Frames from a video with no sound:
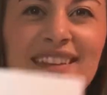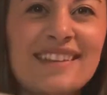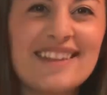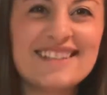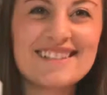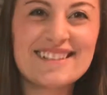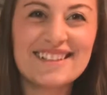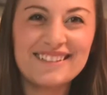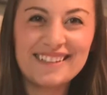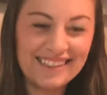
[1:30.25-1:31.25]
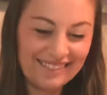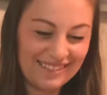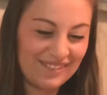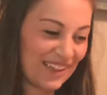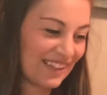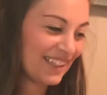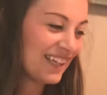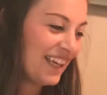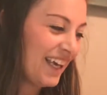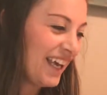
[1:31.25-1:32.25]
That's just so cute and fun.
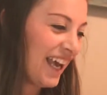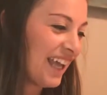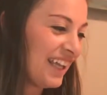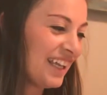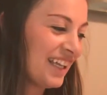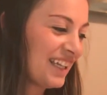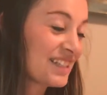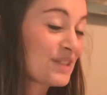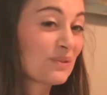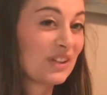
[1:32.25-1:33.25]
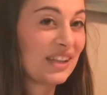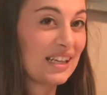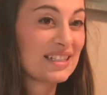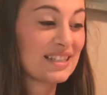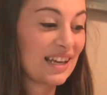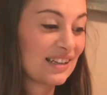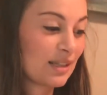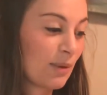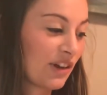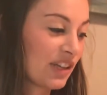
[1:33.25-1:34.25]
And he gets really excited
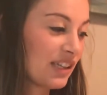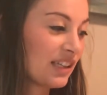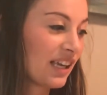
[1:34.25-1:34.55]
about it.